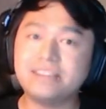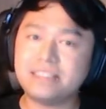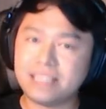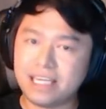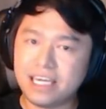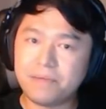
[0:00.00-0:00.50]

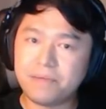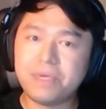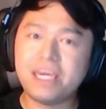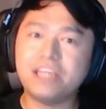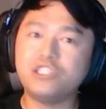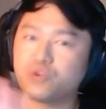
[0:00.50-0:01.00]
it's Eat
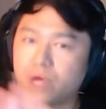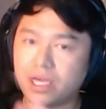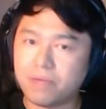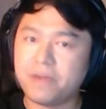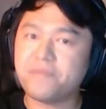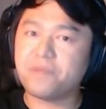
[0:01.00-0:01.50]
Me and
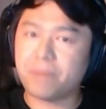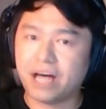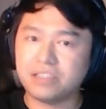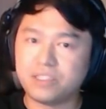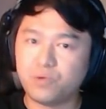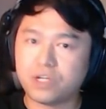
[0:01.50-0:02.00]
Drink Me from
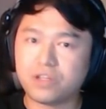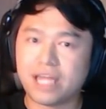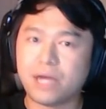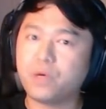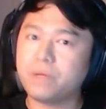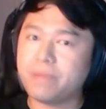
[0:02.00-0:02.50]
Alice in
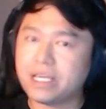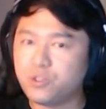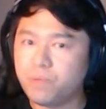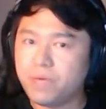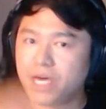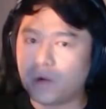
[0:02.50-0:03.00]
Wonderland. One makes
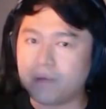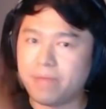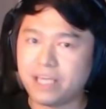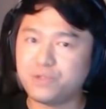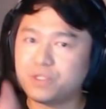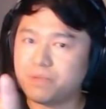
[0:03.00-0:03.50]
you big, one makes you